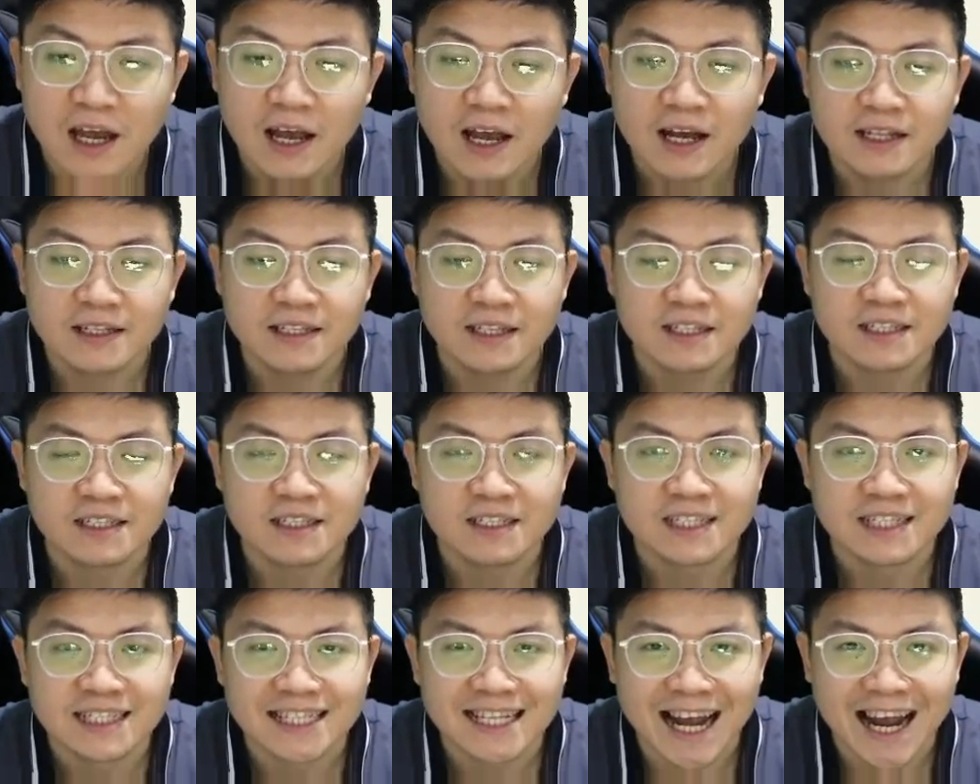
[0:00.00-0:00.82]
this
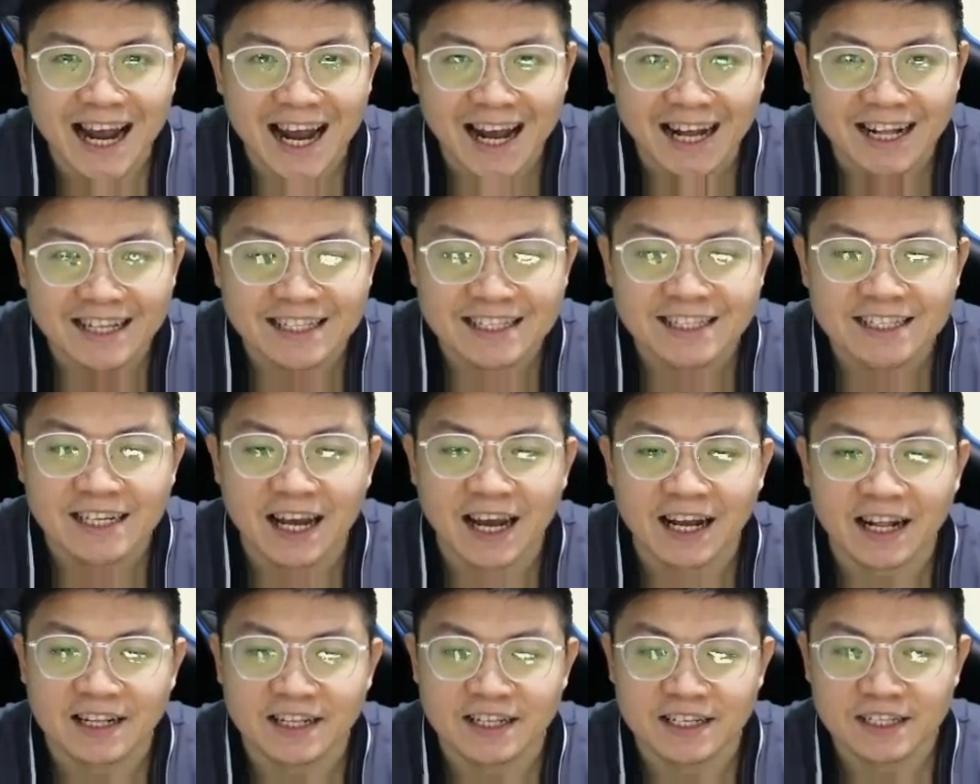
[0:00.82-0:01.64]
is tens,
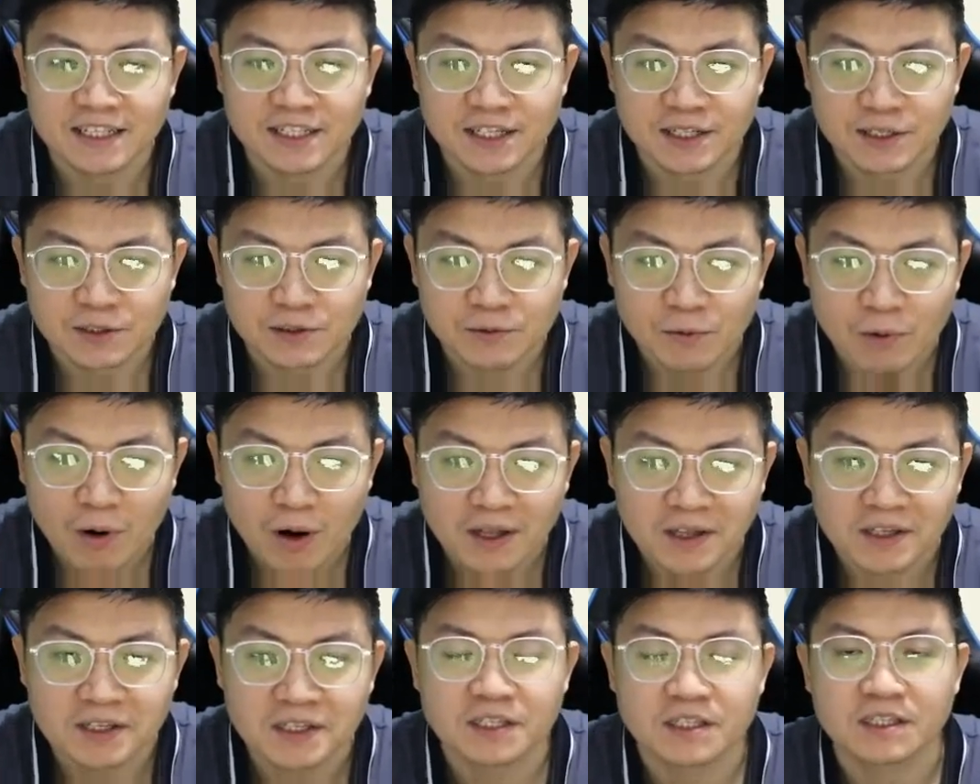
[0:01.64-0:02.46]
and this is
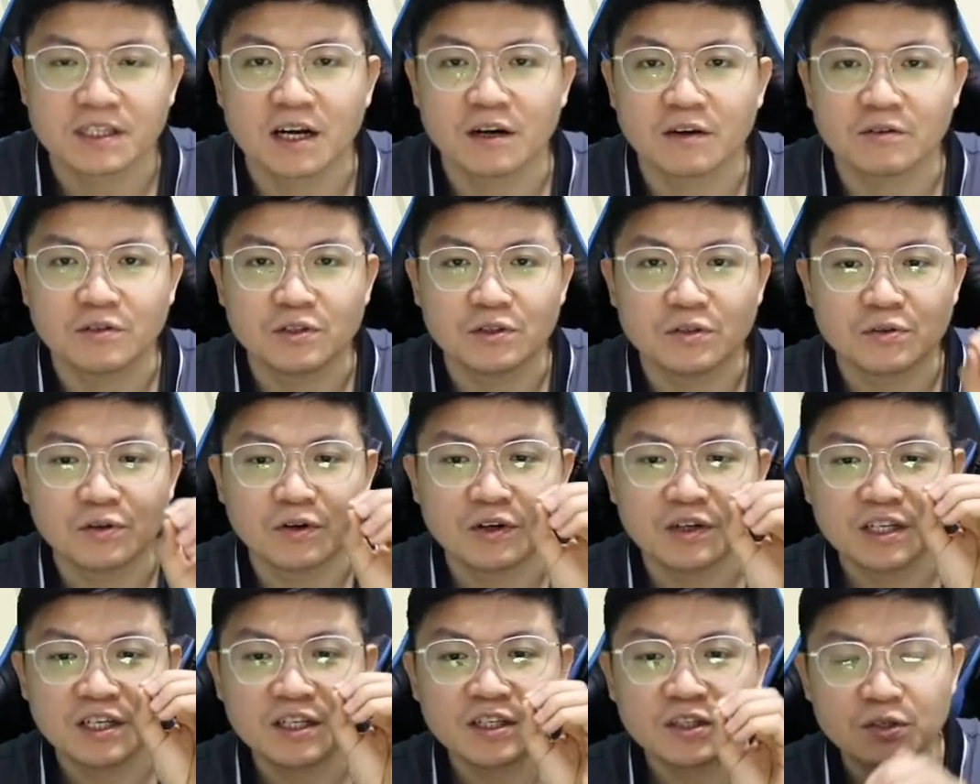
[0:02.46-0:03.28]
ones. Now, you
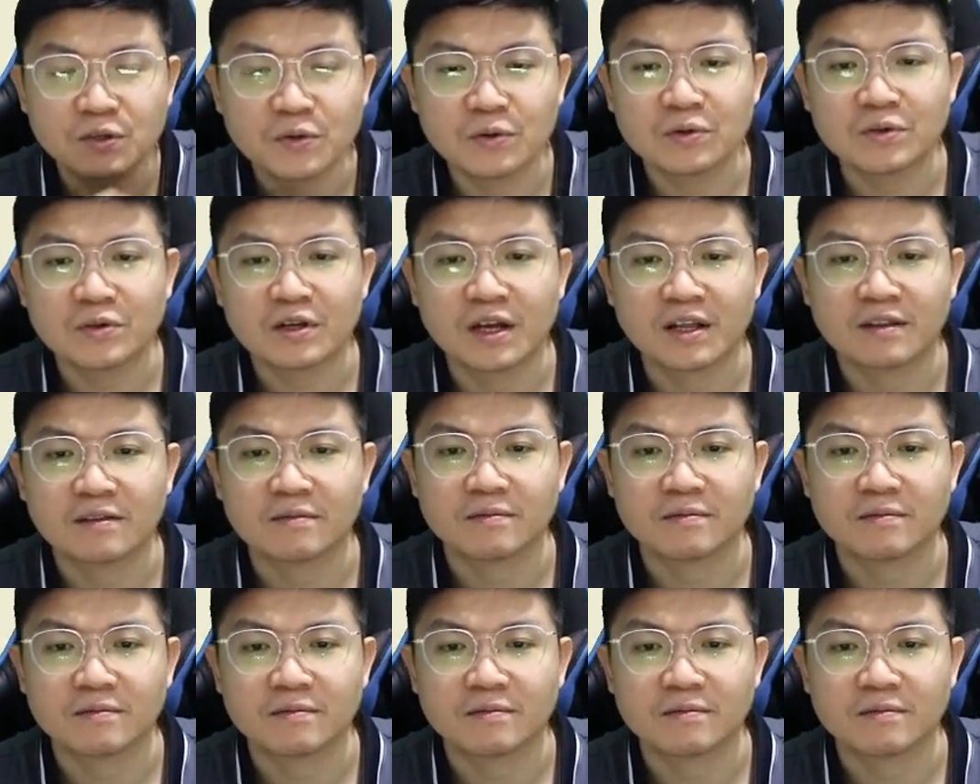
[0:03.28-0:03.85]
already know that